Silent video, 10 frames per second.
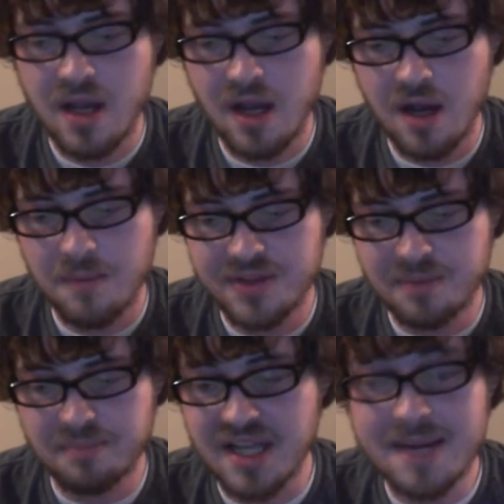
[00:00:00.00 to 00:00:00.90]
the
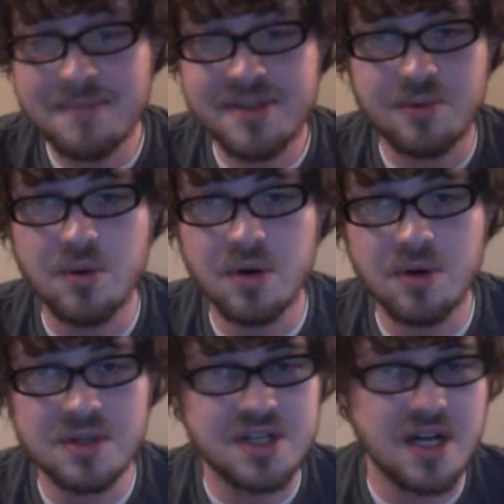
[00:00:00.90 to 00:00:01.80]
blame thrower,
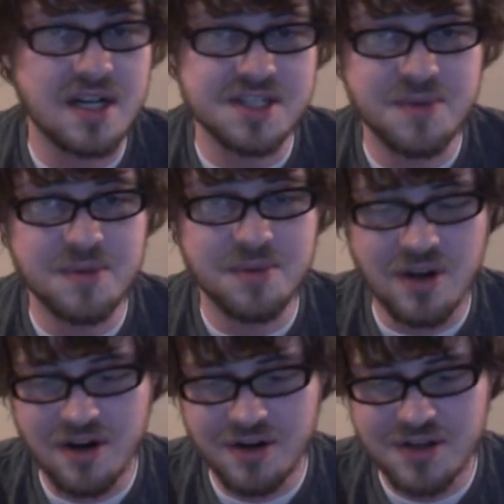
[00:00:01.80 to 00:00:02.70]
which causes people to
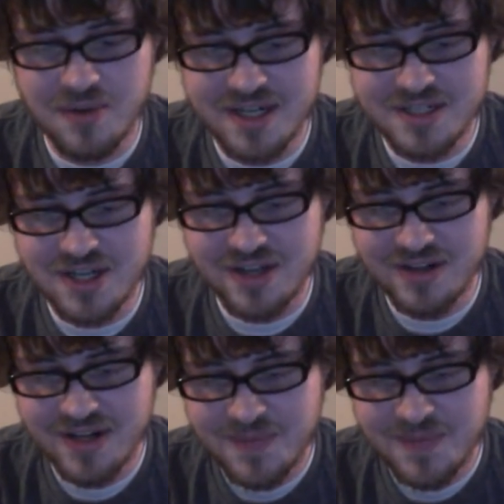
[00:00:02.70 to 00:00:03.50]
argue at each other.